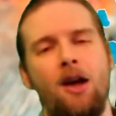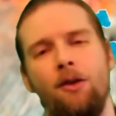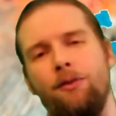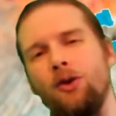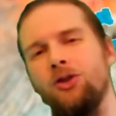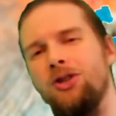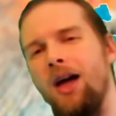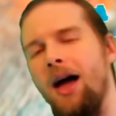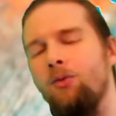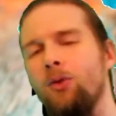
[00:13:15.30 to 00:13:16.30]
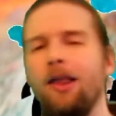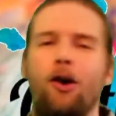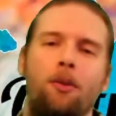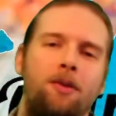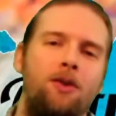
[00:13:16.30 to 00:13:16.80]
Folks, I really
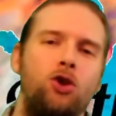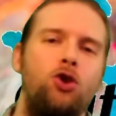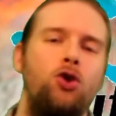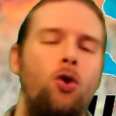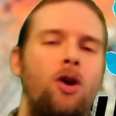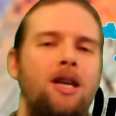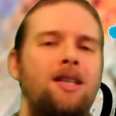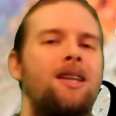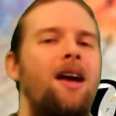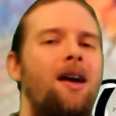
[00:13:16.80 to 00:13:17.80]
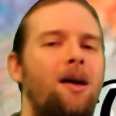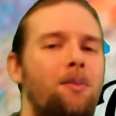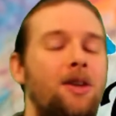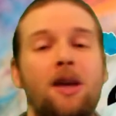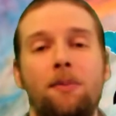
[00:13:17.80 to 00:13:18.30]
hope you've enjoyed
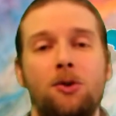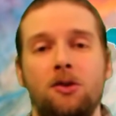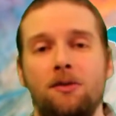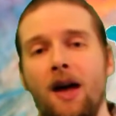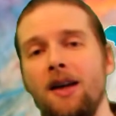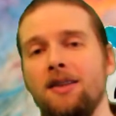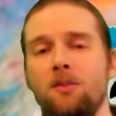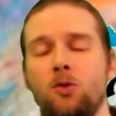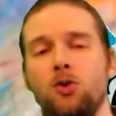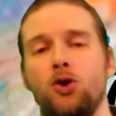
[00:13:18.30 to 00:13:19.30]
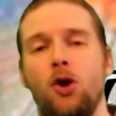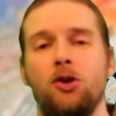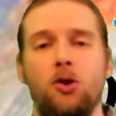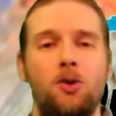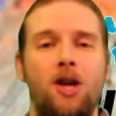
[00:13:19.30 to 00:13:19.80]
this episode of Art Tips with John.
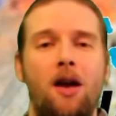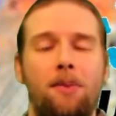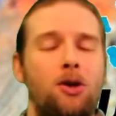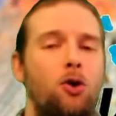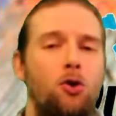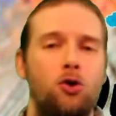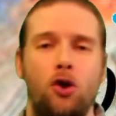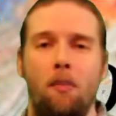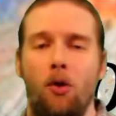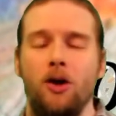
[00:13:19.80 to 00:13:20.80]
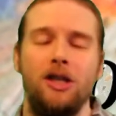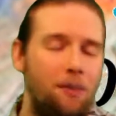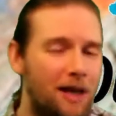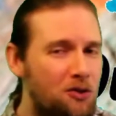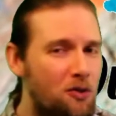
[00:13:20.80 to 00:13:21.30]
As always, I've been your host, John Morris, the
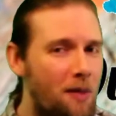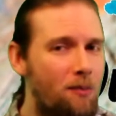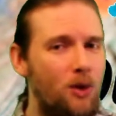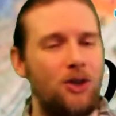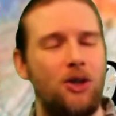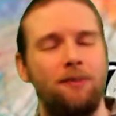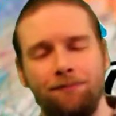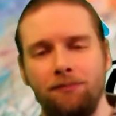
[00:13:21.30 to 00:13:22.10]
painter of memories.